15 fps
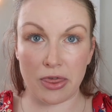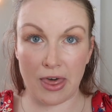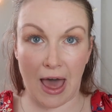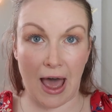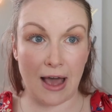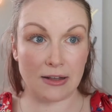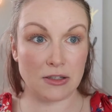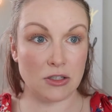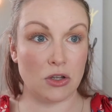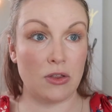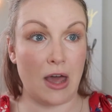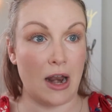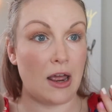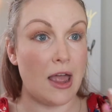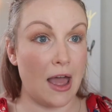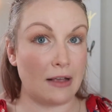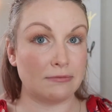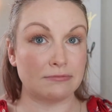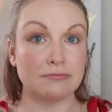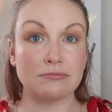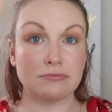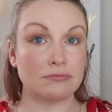that so that it
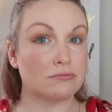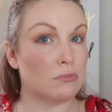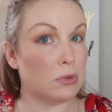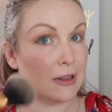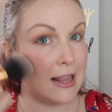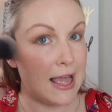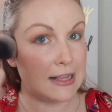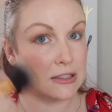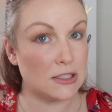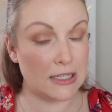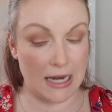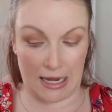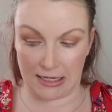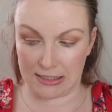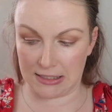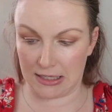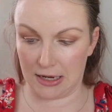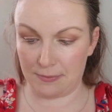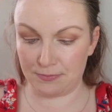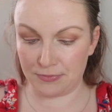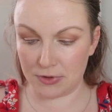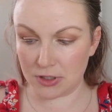blends
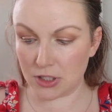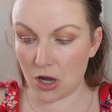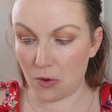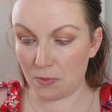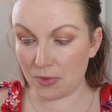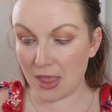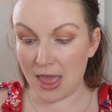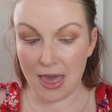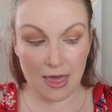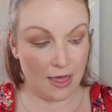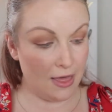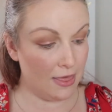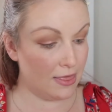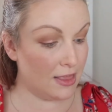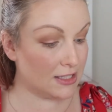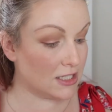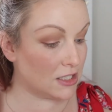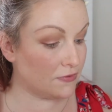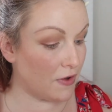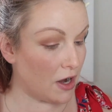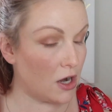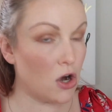nicely. So this is
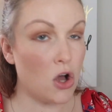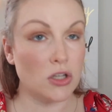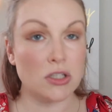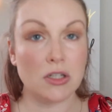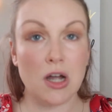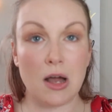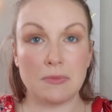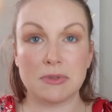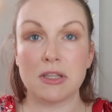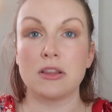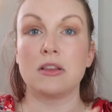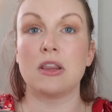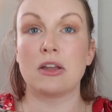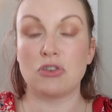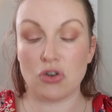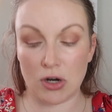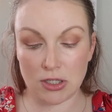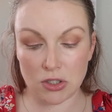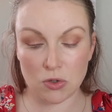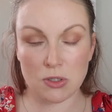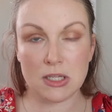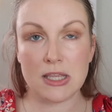fun. It also comes in the
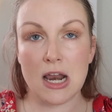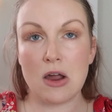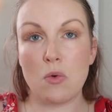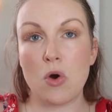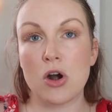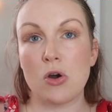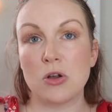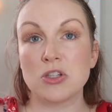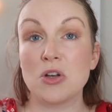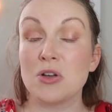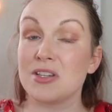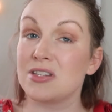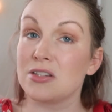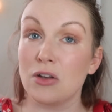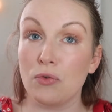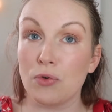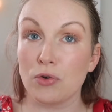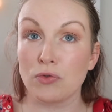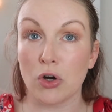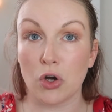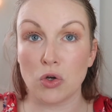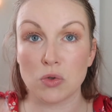translucent that I wore and also a silver
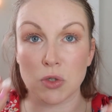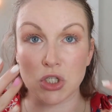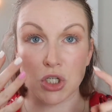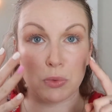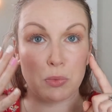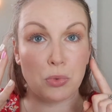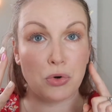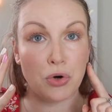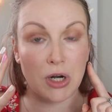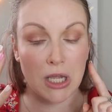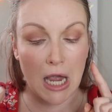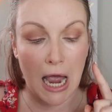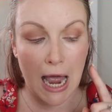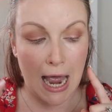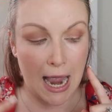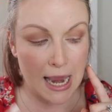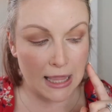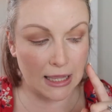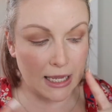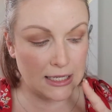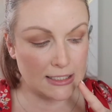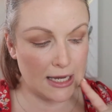rose, which is a pretty
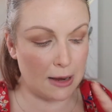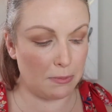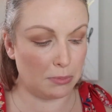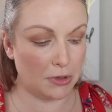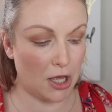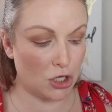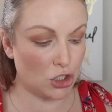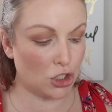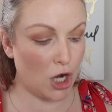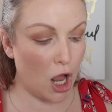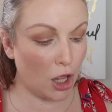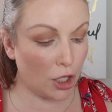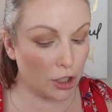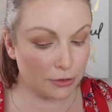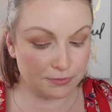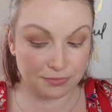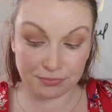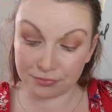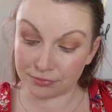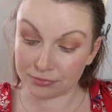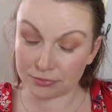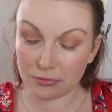highlight type blush color.
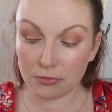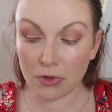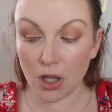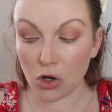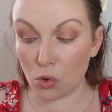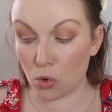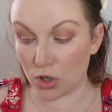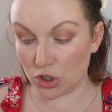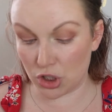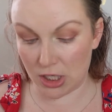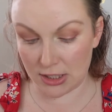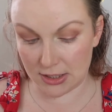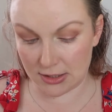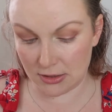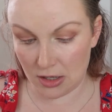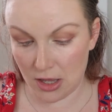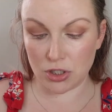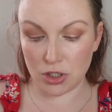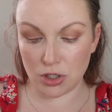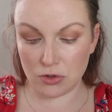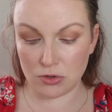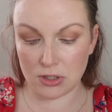Gorgeous.
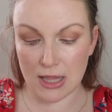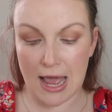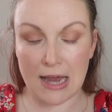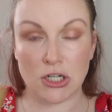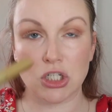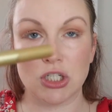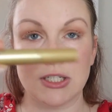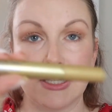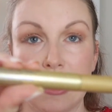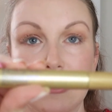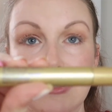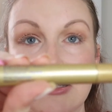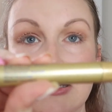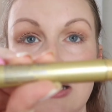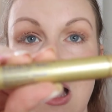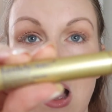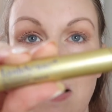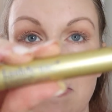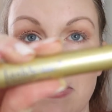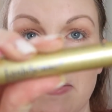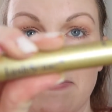To use Lash Sense, the